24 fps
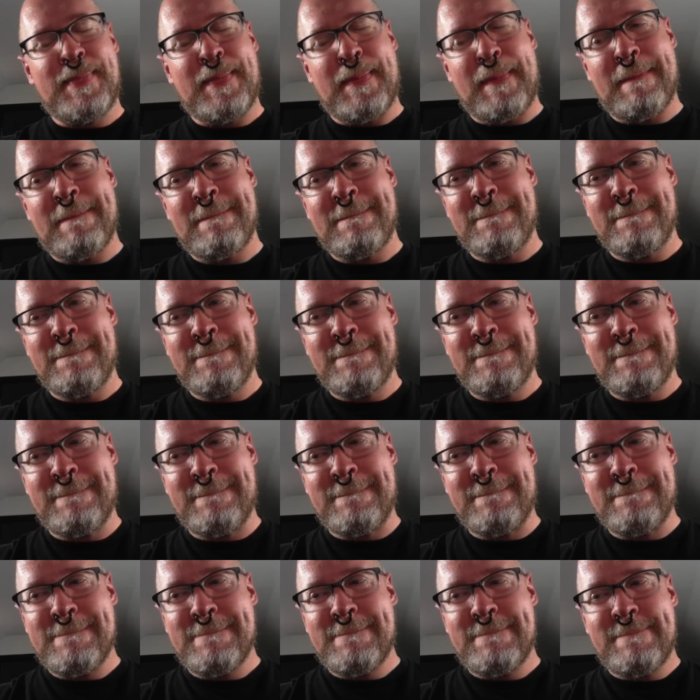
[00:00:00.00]

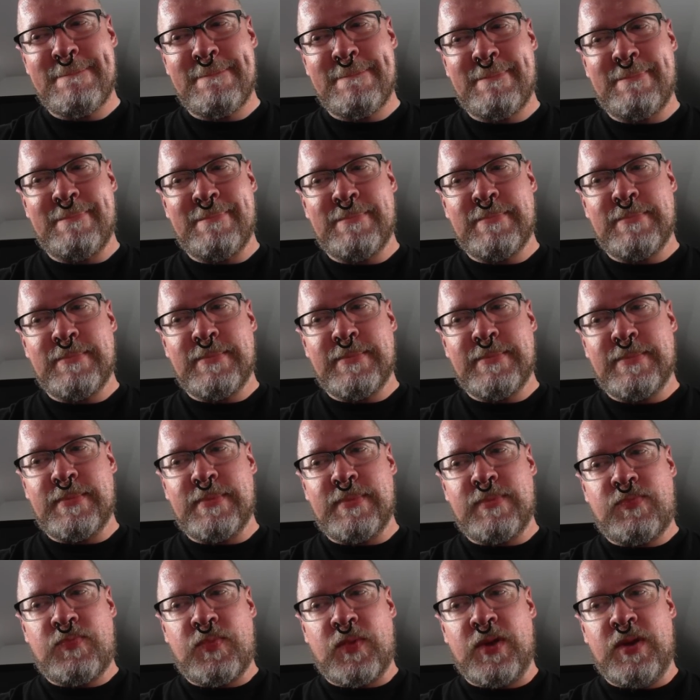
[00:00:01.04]

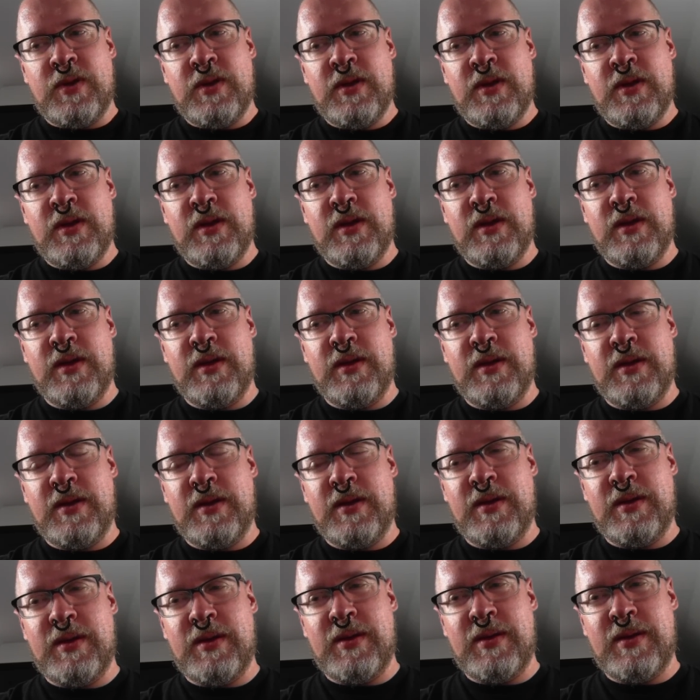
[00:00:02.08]

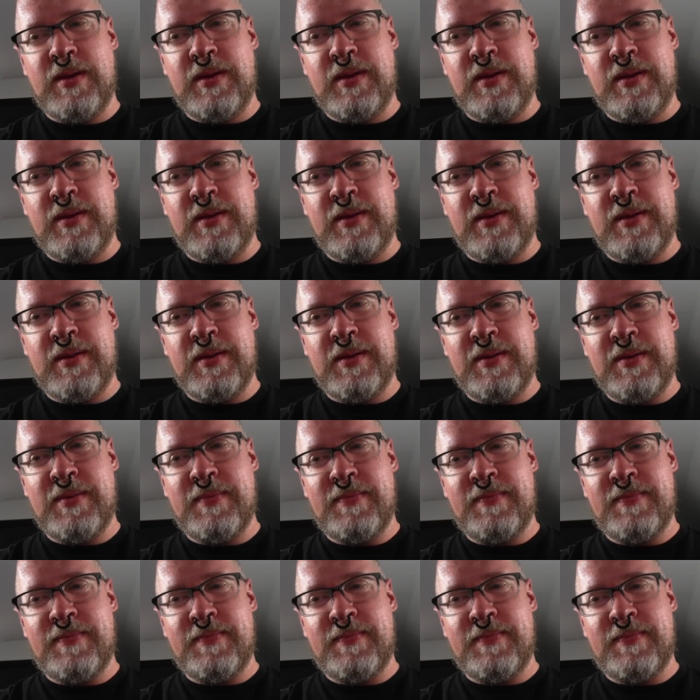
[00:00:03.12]
(no one is talking)